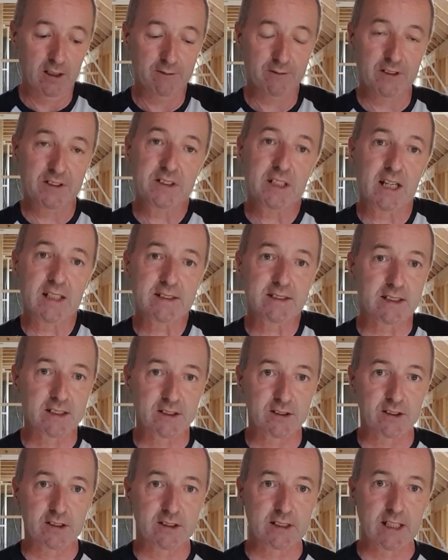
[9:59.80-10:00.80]
Fantastic
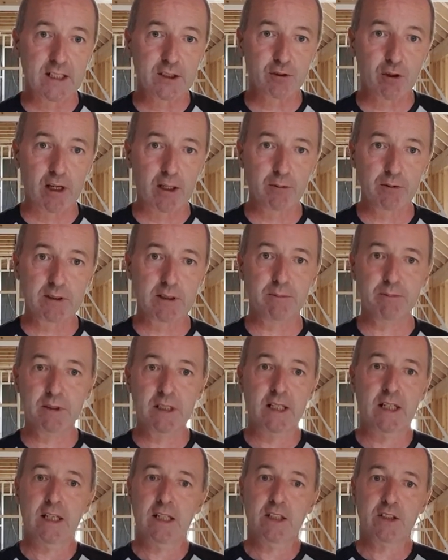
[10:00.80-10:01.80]
success rate with them.
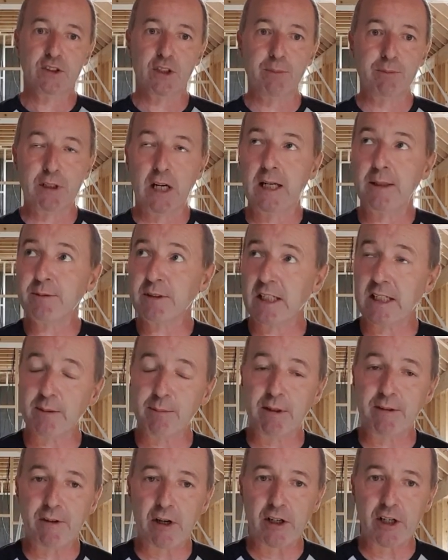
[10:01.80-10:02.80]
Sometimes they can
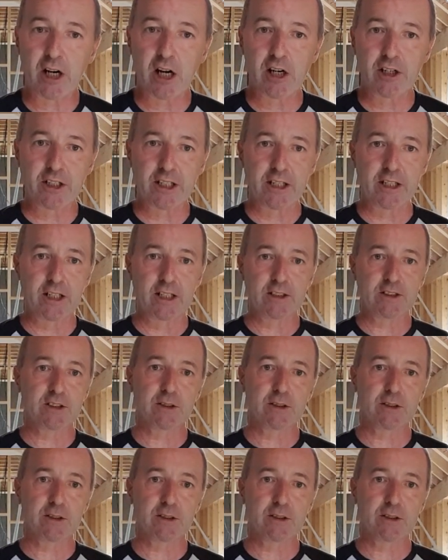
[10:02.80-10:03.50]
be very hard to get in.